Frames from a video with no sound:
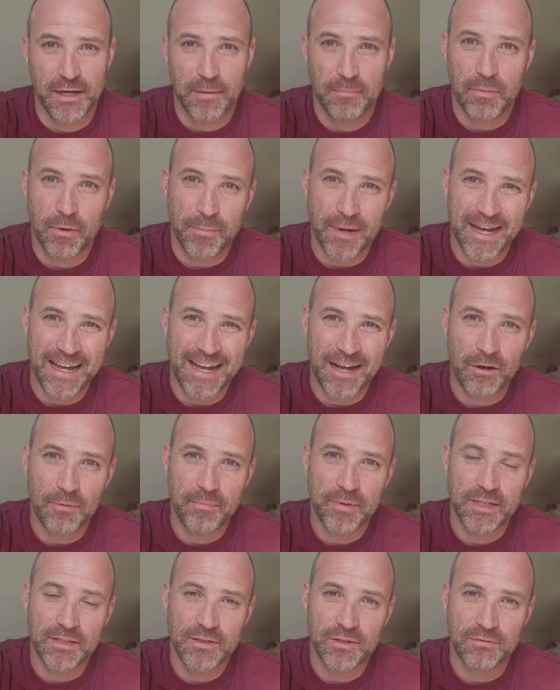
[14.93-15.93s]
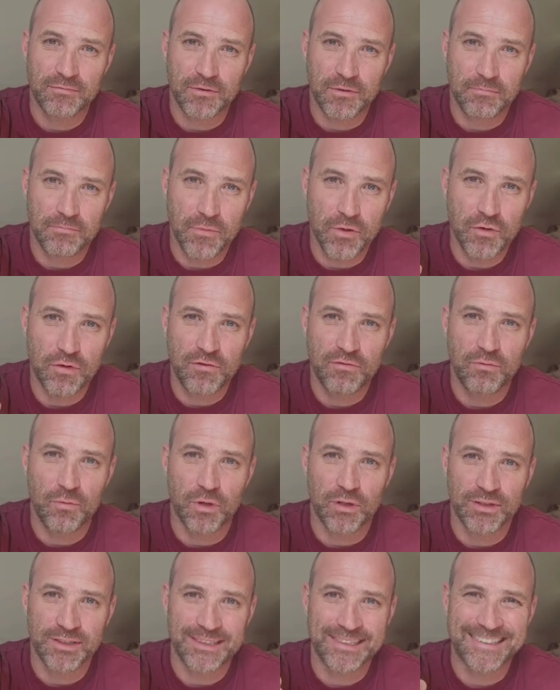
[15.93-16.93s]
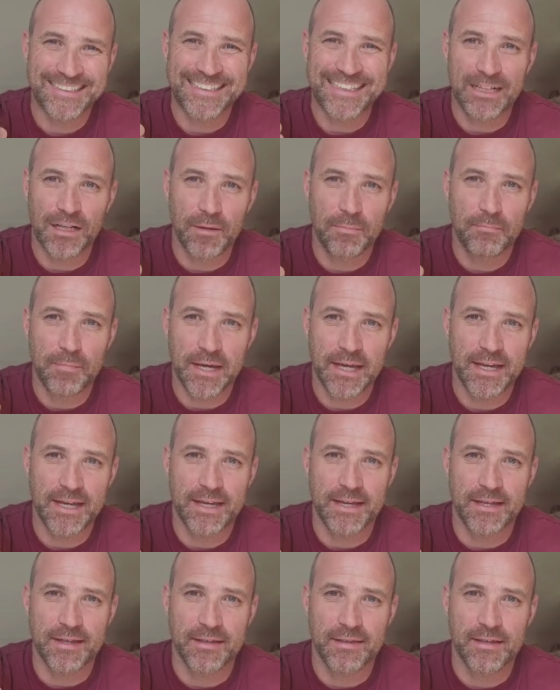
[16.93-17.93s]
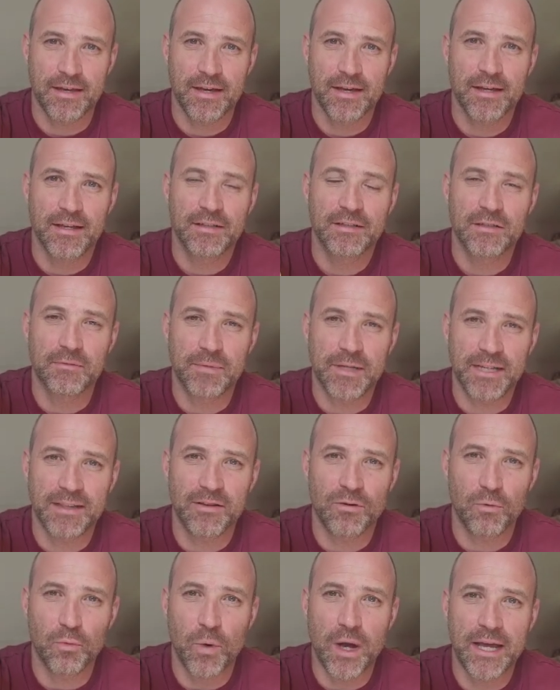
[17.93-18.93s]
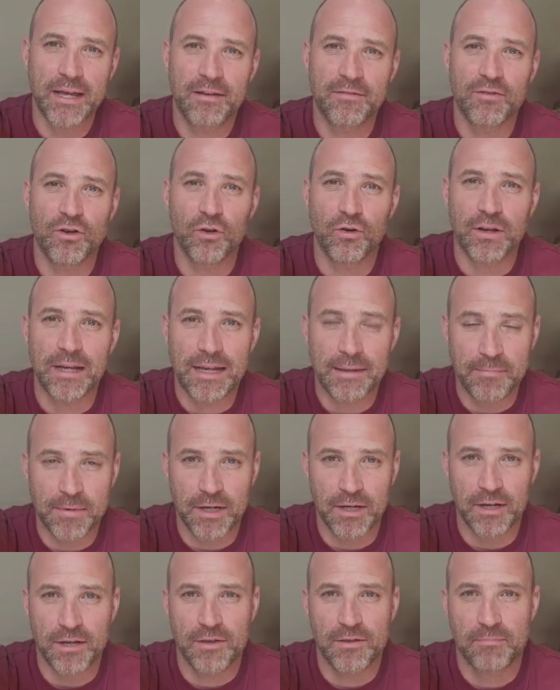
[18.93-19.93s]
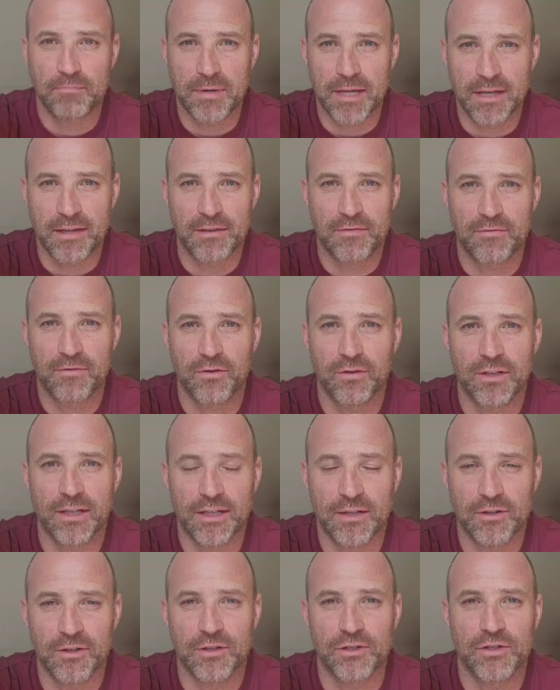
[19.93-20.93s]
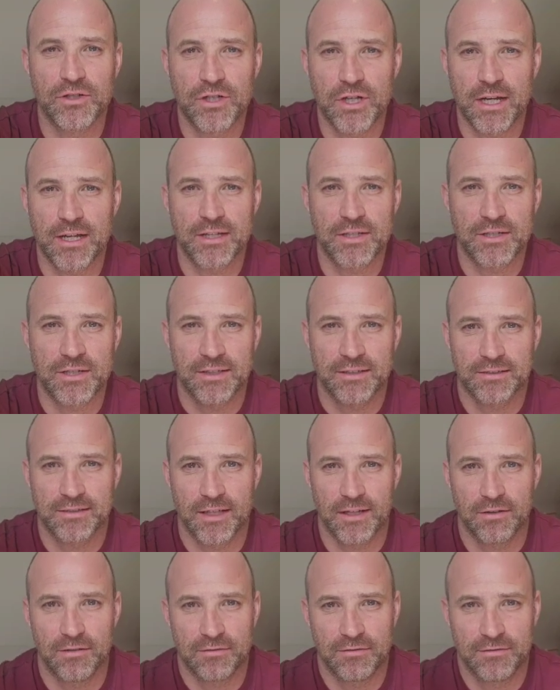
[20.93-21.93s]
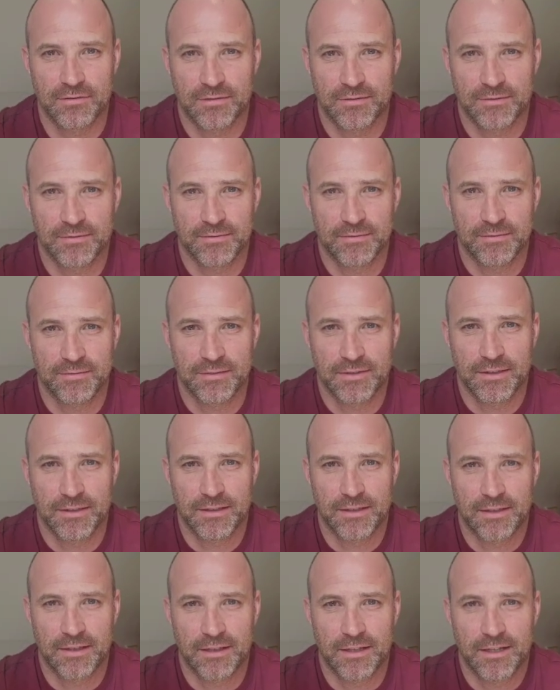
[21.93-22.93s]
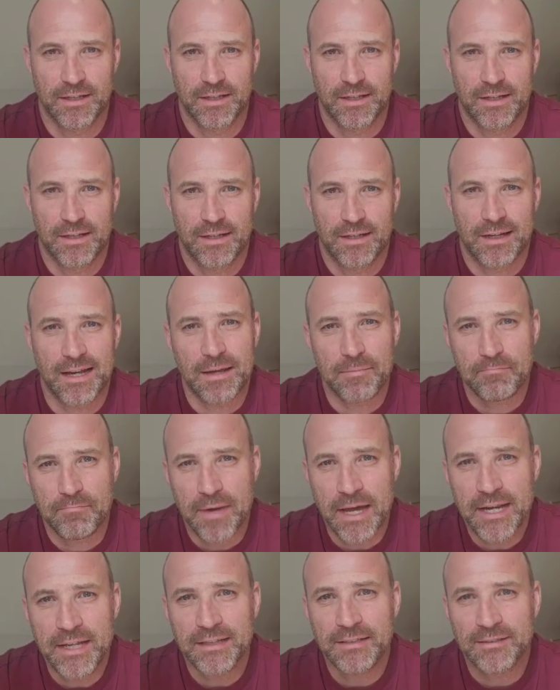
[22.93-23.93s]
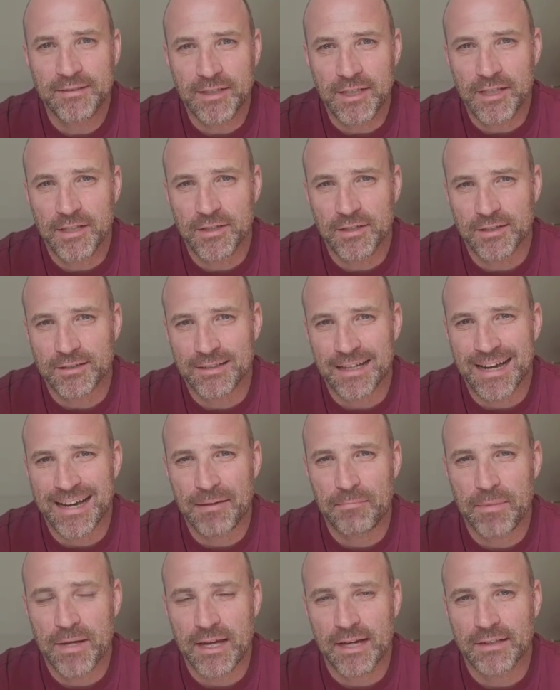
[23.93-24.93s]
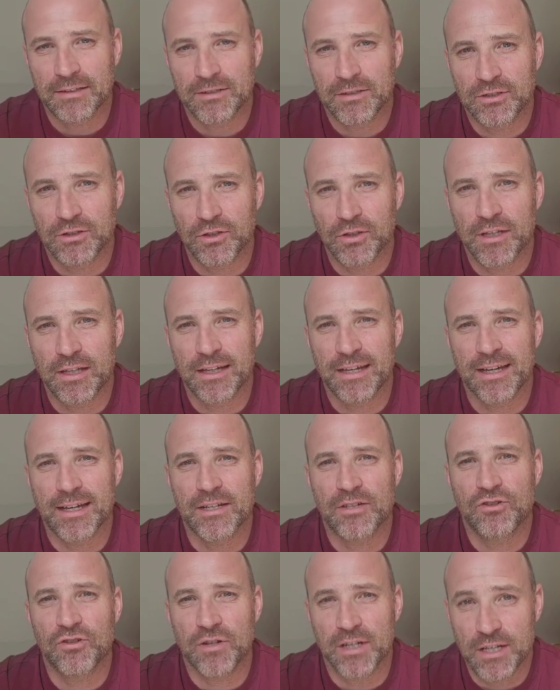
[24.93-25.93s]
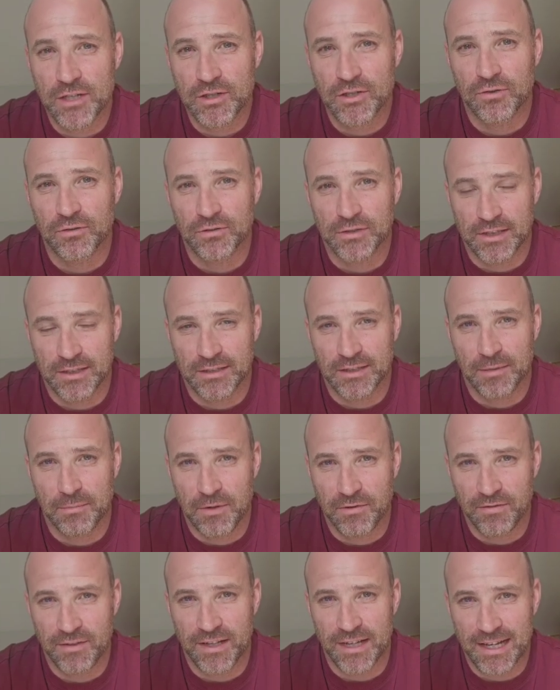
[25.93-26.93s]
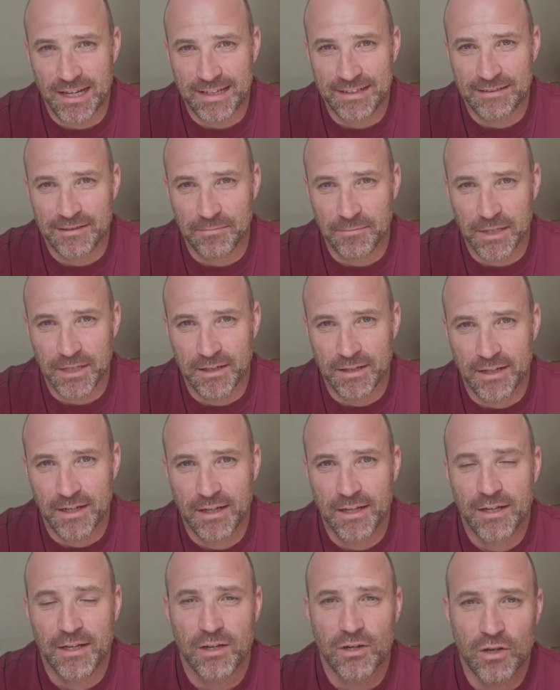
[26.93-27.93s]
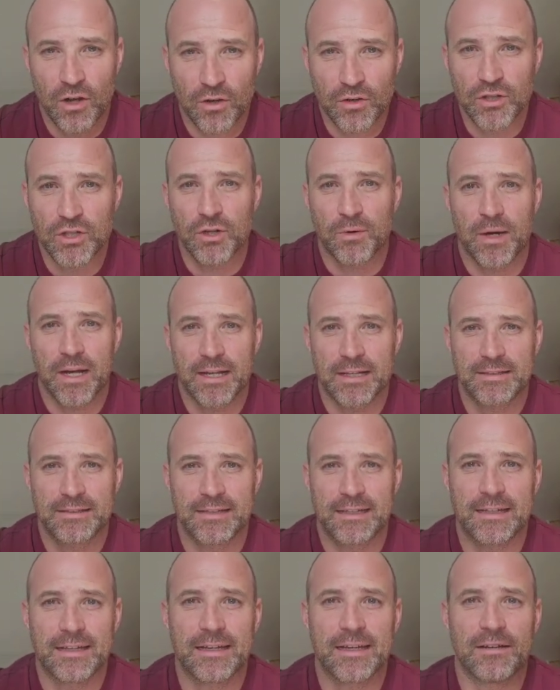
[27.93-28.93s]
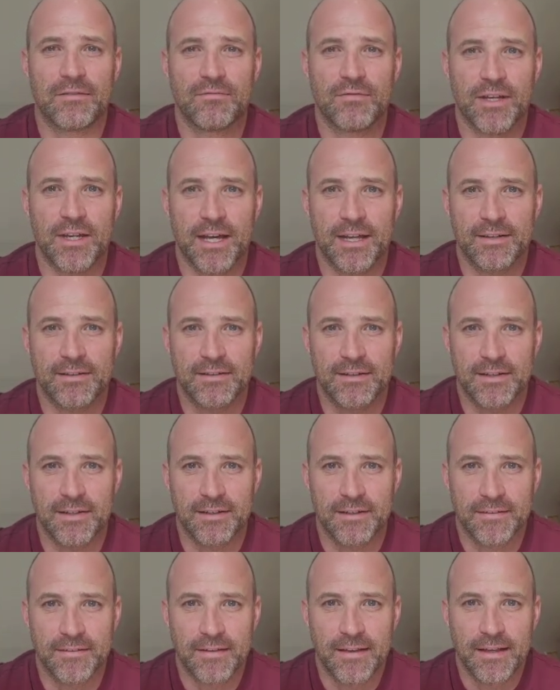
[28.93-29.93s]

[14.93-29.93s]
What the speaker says: but by helping to remove what still appears to be in the way of your limitless, peaceful, and unchanging self. Like many seekers, I began studying a traditional system of enlightenment, non-duality, and Vedanta.